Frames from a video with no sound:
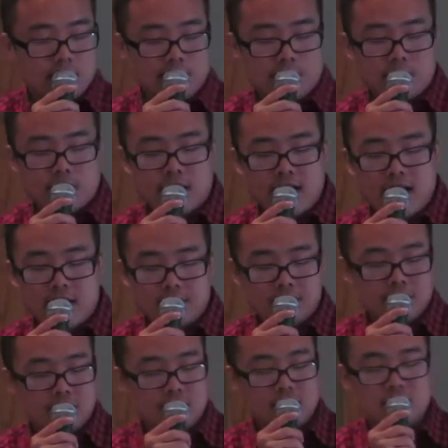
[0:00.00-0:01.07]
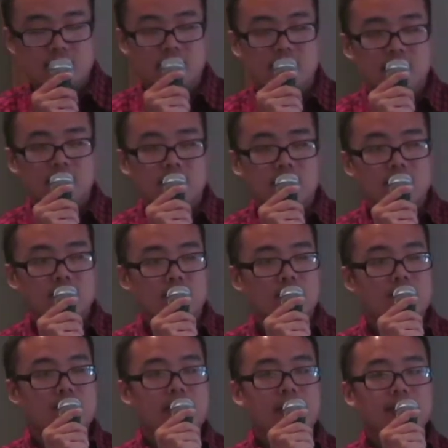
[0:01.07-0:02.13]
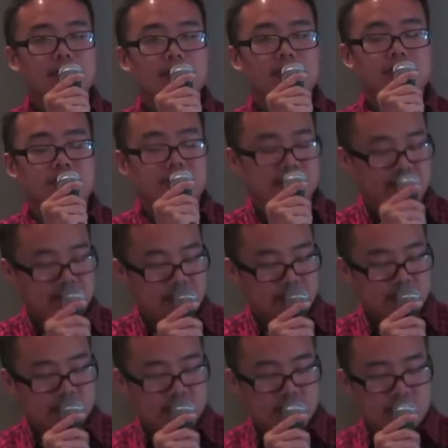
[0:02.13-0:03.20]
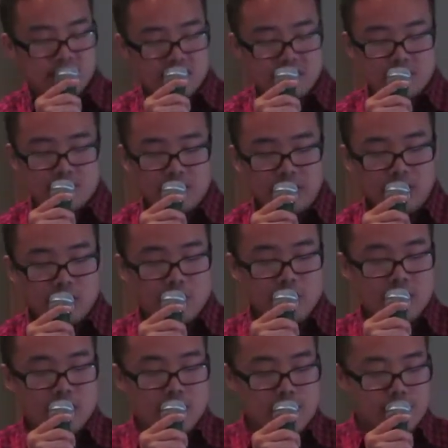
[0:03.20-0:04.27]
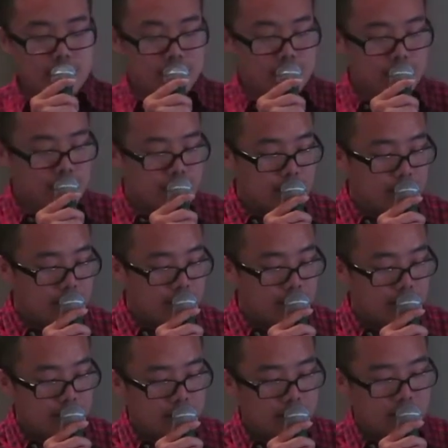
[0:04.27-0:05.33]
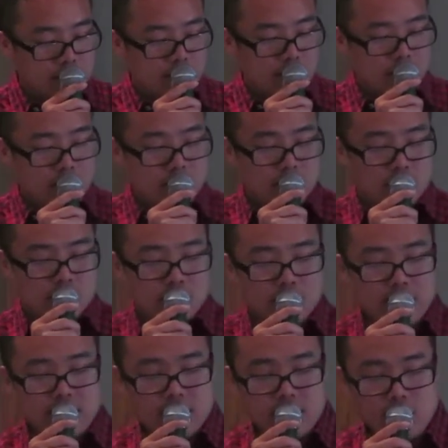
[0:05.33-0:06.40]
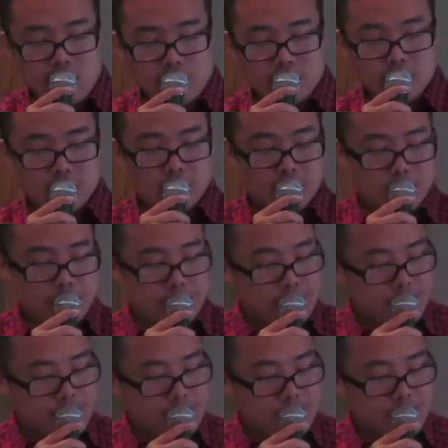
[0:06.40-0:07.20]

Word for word: perhaps or maybes. But Lord, we know you. We know you.